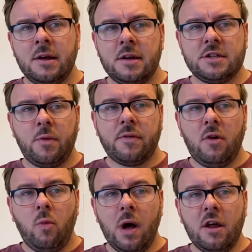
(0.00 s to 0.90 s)
So we've
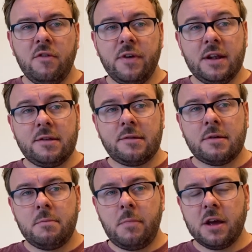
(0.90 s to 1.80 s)
got Wellovids,
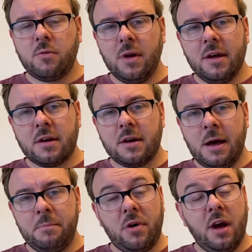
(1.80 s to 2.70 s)
Mike Willock
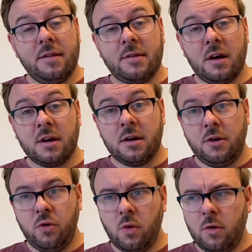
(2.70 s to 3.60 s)
and Brian Tucker,
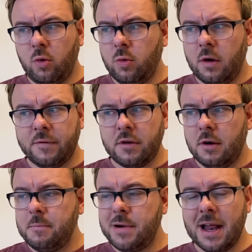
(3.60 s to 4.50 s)
who all have
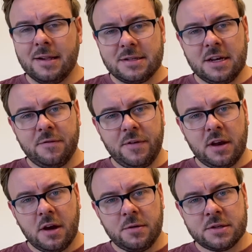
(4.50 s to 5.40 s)
got plenty of
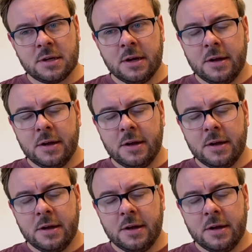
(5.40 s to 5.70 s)
videos